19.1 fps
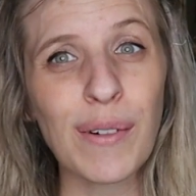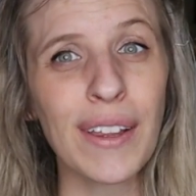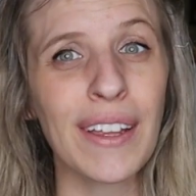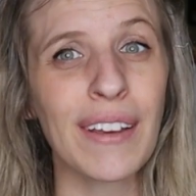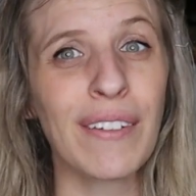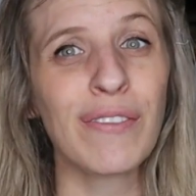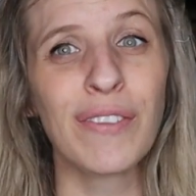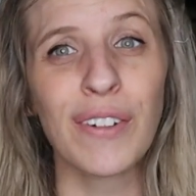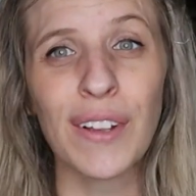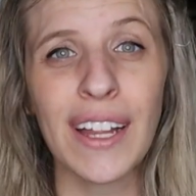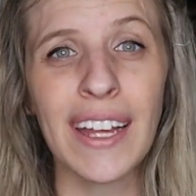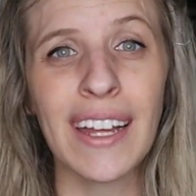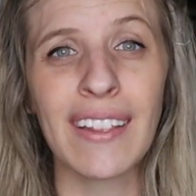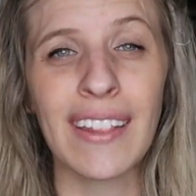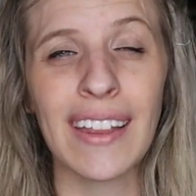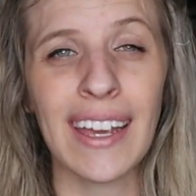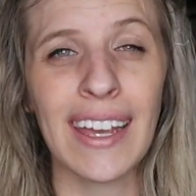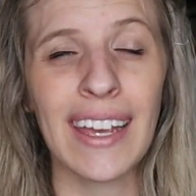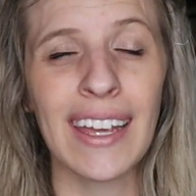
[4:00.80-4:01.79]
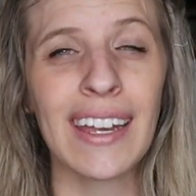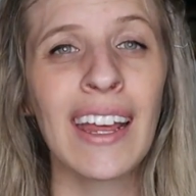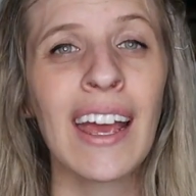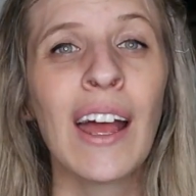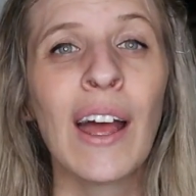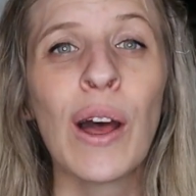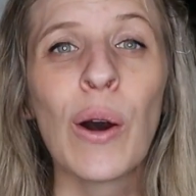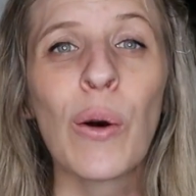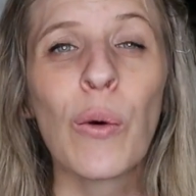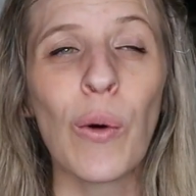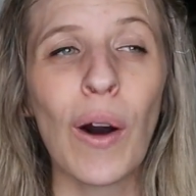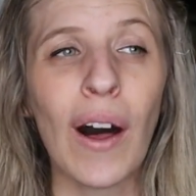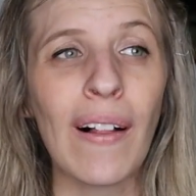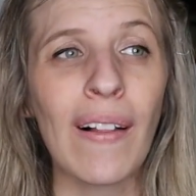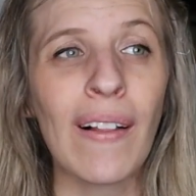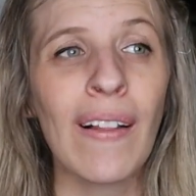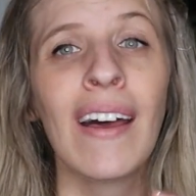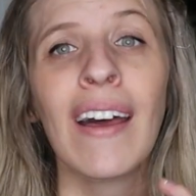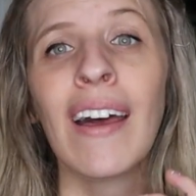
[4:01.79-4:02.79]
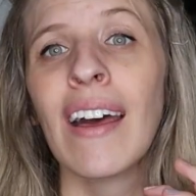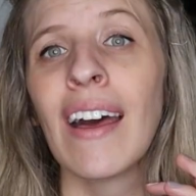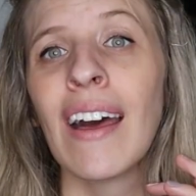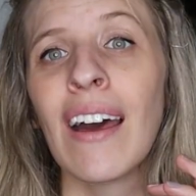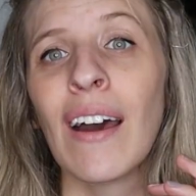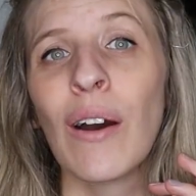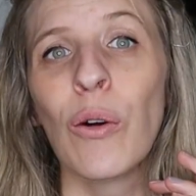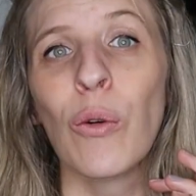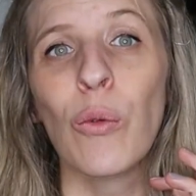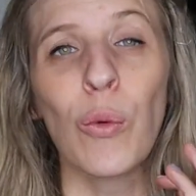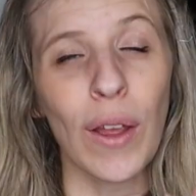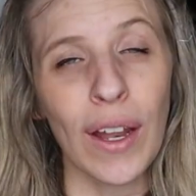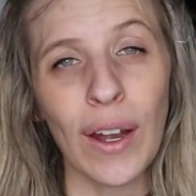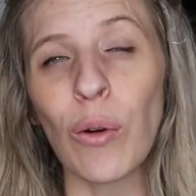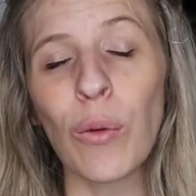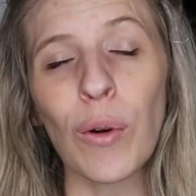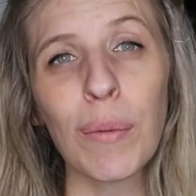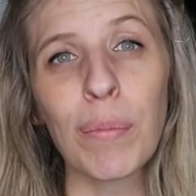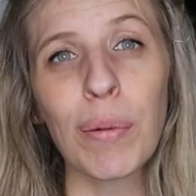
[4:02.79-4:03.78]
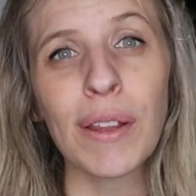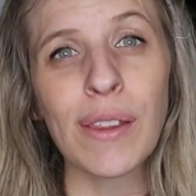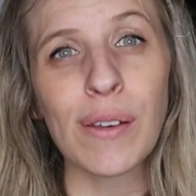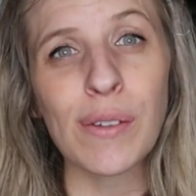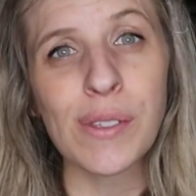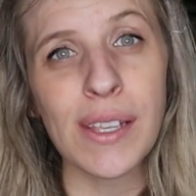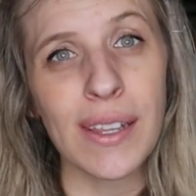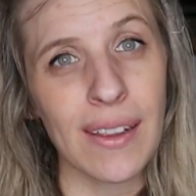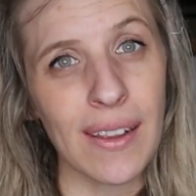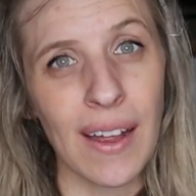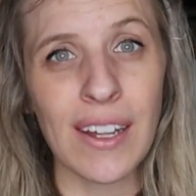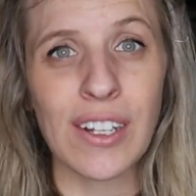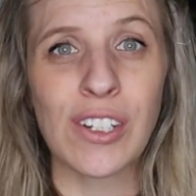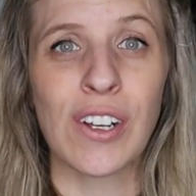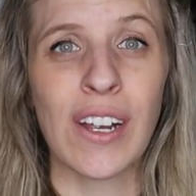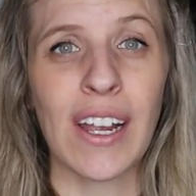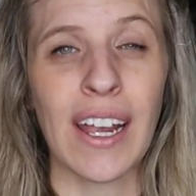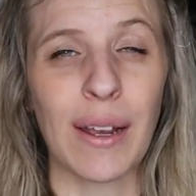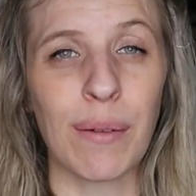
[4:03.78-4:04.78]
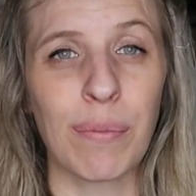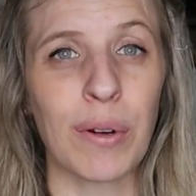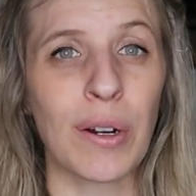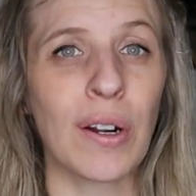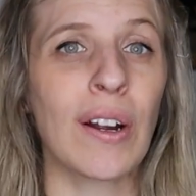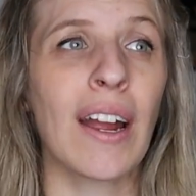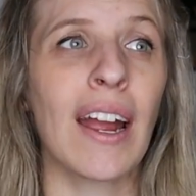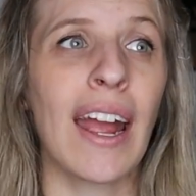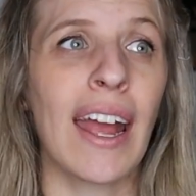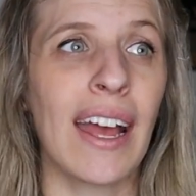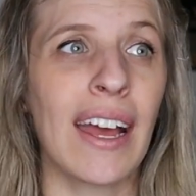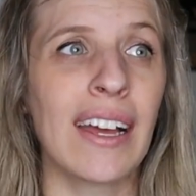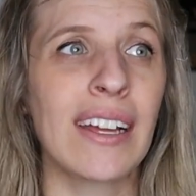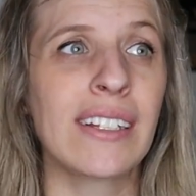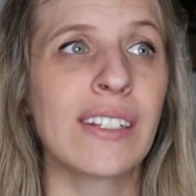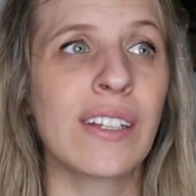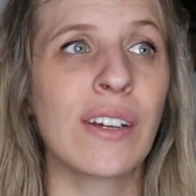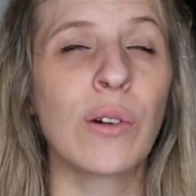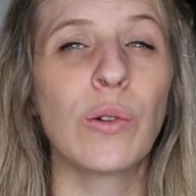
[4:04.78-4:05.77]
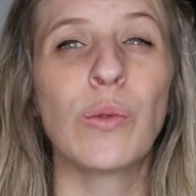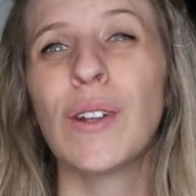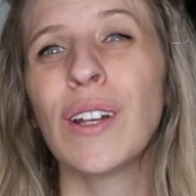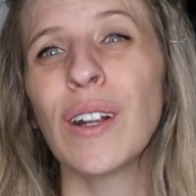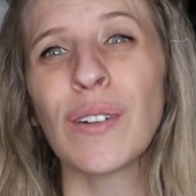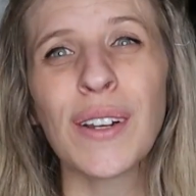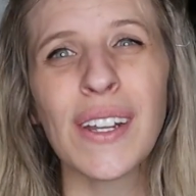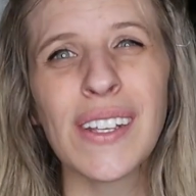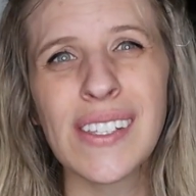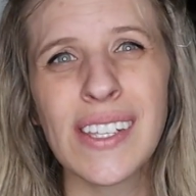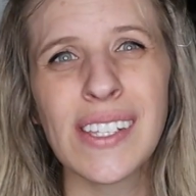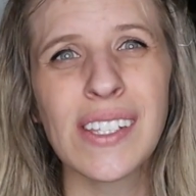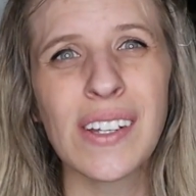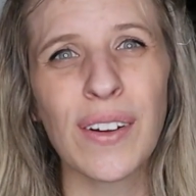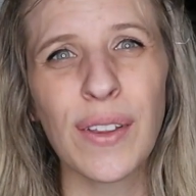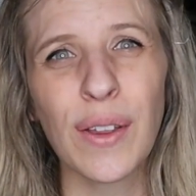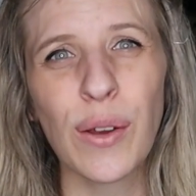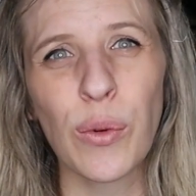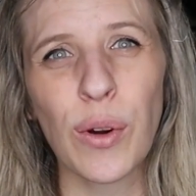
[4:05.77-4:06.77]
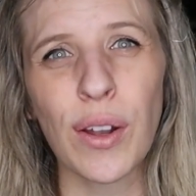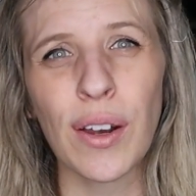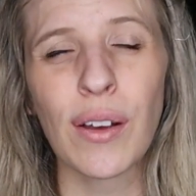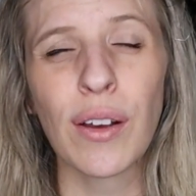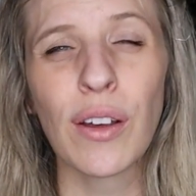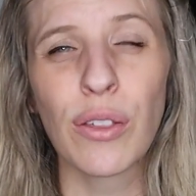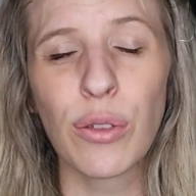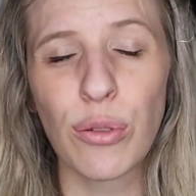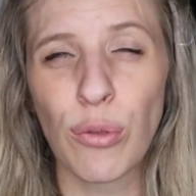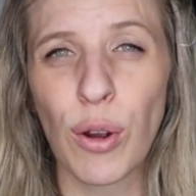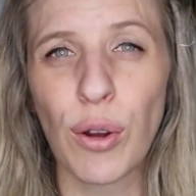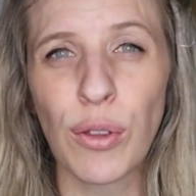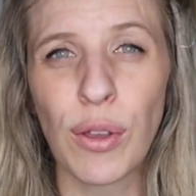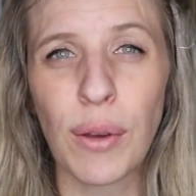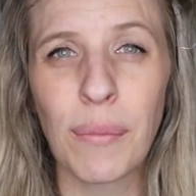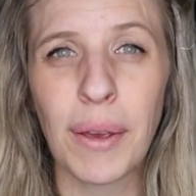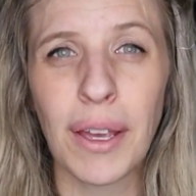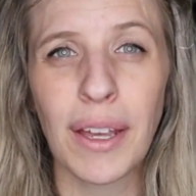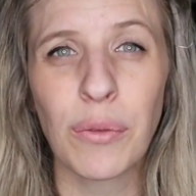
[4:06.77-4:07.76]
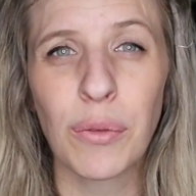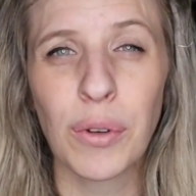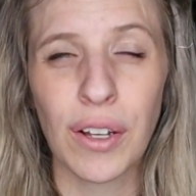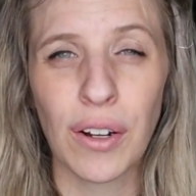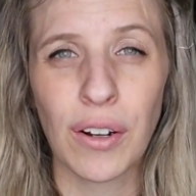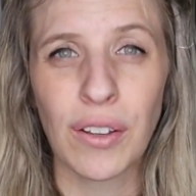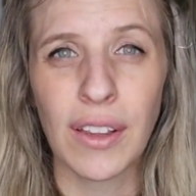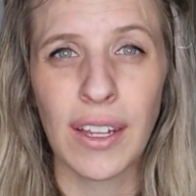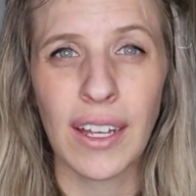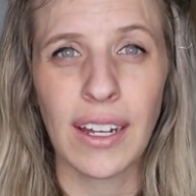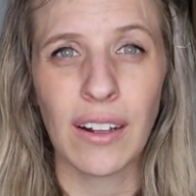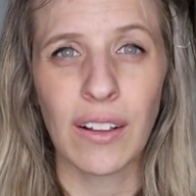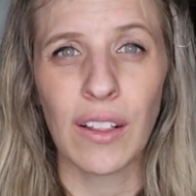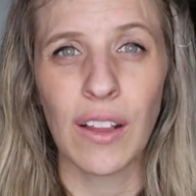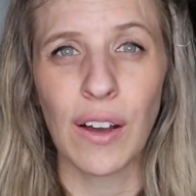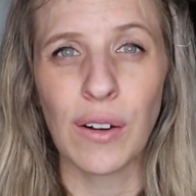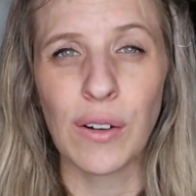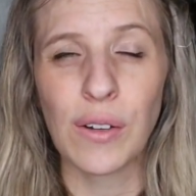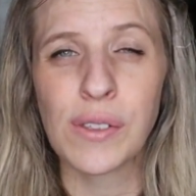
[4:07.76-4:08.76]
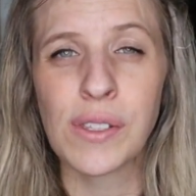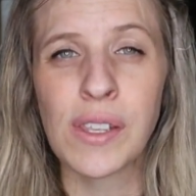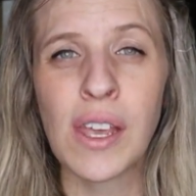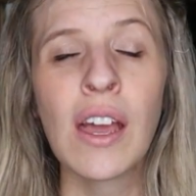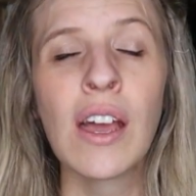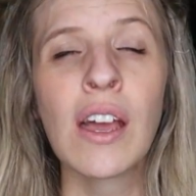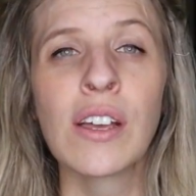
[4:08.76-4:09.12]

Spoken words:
really fully clean? Well, we don't want to put those in the laundry hamper, and we don't necessarily want to throw them in with our clean clothes.